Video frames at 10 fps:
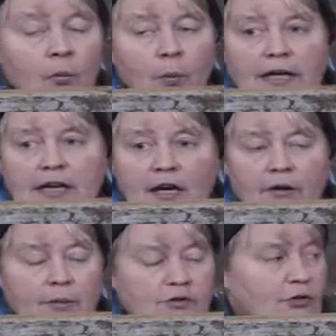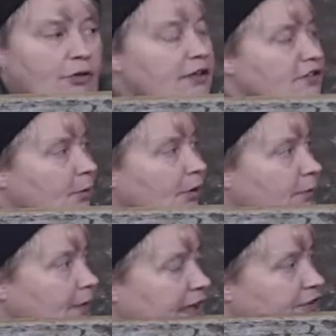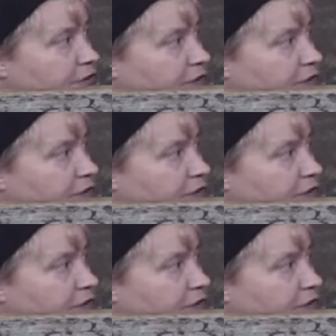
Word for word: We need. Oh, we were talking this morning. We need to